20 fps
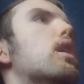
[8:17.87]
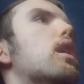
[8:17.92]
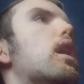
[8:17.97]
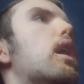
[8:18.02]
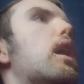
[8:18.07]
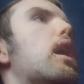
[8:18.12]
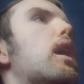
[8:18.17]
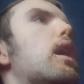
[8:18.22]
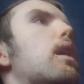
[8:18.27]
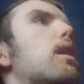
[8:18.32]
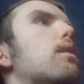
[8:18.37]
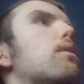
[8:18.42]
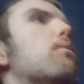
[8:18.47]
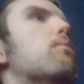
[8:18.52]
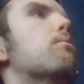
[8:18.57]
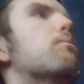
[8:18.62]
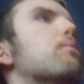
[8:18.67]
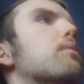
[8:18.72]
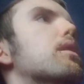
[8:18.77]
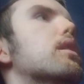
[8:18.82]

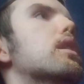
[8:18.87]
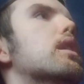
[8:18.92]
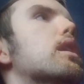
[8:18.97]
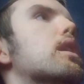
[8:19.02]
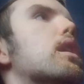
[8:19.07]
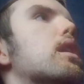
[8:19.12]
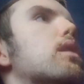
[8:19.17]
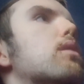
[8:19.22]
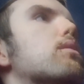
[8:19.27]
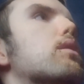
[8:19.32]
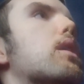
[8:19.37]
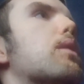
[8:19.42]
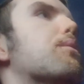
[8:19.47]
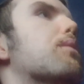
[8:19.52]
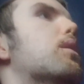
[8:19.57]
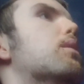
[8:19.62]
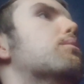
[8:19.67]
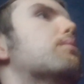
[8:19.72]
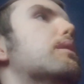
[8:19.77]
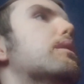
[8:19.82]
They
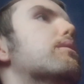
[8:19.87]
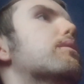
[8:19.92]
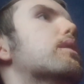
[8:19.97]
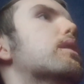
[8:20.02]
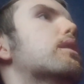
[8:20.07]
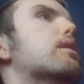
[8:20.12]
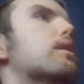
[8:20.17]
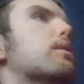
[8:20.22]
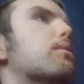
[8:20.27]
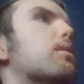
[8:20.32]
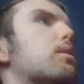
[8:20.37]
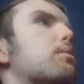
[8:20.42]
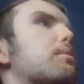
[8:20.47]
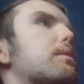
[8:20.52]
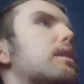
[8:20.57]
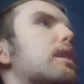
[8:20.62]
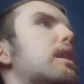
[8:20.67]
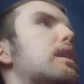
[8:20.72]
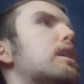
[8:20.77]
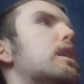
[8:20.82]
won't be
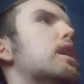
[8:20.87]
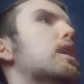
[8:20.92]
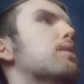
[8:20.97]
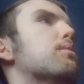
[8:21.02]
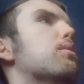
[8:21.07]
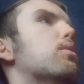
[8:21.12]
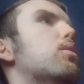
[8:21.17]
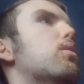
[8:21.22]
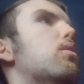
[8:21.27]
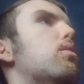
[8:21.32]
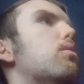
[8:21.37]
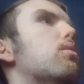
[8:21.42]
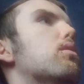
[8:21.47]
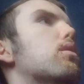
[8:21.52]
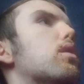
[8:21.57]
getting any more